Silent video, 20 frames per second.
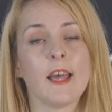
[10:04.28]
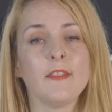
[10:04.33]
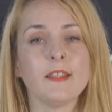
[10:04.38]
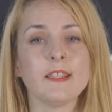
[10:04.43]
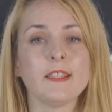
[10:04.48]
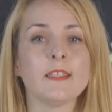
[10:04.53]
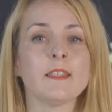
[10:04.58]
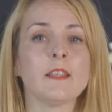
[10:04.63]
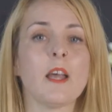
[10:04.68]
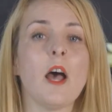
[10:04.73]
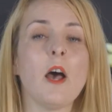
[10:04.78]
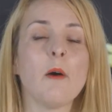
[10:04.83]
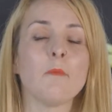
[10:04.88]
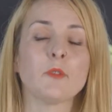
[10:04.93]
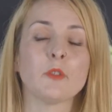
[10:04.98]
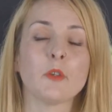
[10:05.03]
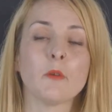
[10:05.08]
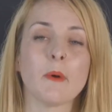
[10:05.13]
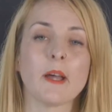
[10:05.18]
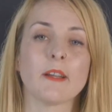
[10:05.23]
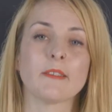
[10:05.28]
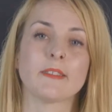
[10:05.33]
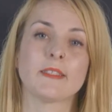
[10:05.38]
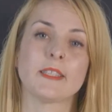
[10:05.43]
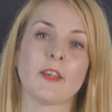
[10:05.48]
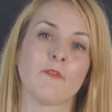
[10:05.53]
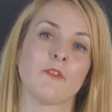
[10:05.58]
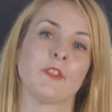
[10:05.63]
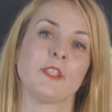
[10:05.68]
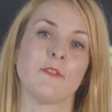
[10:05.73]
And this is up to about
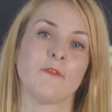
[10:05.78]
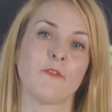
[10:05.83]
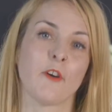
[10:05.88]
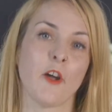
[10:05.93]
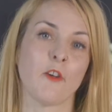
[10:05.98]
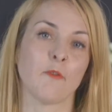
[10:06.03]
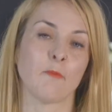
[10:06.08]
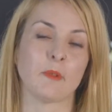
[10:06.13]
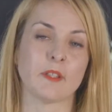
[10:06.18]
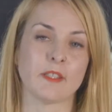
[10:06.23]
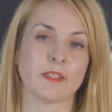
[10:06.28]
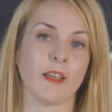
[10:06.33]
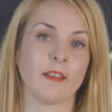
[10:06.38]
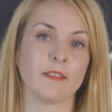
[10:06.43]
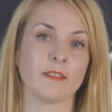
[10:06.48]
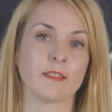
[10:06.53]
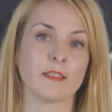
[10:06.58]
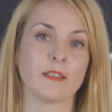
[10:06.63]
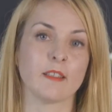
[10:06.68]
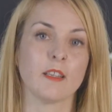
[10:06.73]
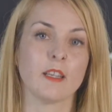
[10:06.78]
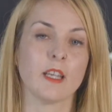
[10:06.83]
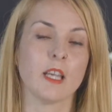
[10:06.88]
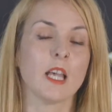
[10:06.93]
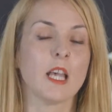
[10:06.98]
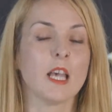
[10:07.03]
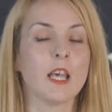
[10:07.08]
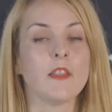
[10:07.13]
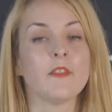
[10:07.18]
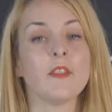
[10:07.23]
75%.
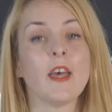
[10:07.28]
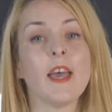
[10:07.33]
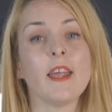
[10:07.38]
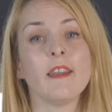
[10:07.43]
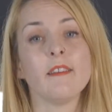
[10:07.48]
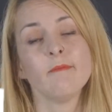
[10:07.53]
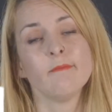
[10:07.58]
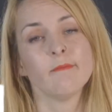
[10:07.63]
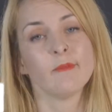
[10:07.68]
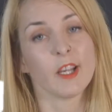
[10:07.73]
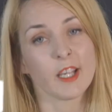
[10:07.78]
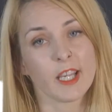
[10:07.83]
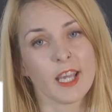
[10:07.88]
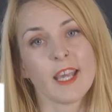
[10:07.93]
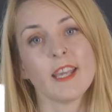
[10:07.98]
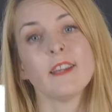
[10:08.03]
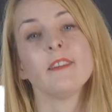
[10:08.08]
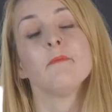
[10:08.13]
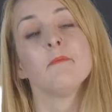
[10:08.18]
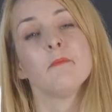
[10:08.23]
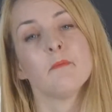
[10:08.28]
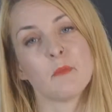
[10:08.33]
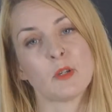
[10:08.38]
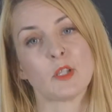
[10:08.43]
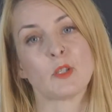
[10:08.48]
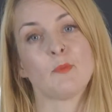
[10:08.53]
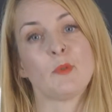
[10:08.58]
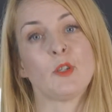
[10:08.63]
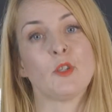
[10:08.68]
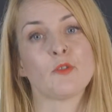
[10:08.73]
Then, again,
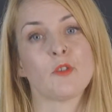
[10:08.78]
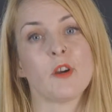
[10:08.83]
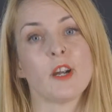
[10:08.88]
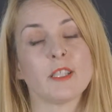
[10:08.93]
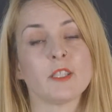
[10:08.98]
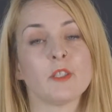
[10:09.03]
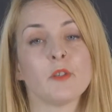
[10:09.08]
must be dried